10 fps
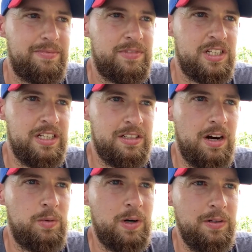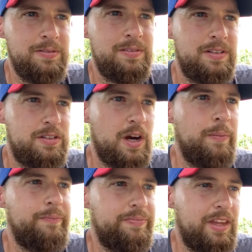She is our world. So
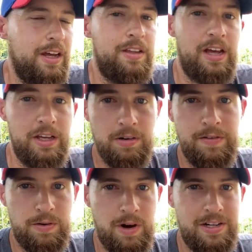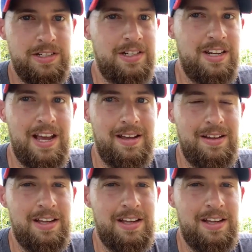thank you all for watching today.